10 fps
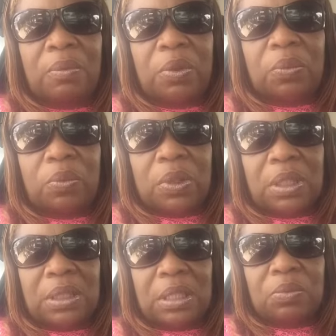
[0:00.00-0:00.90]
with what
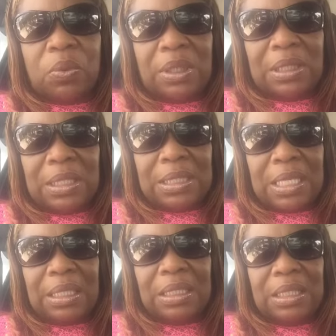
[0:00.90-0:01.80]
it is
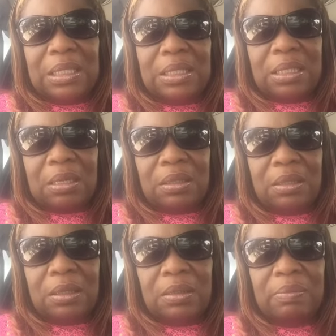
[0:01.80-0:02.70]
I need
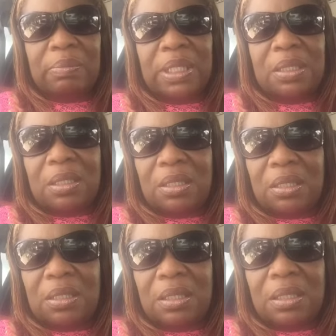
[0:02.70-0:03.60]
done,
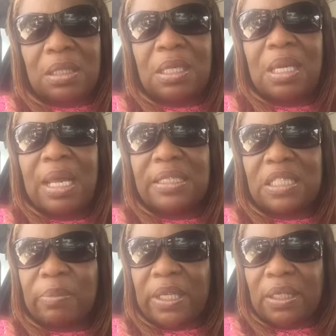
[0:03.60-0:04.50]
because I
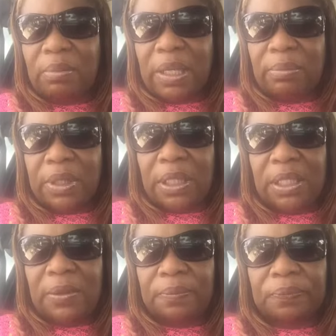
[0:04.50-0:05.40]
spend in my
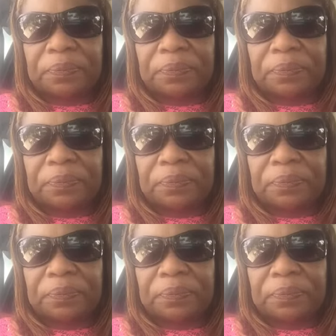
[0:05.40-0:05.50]
money.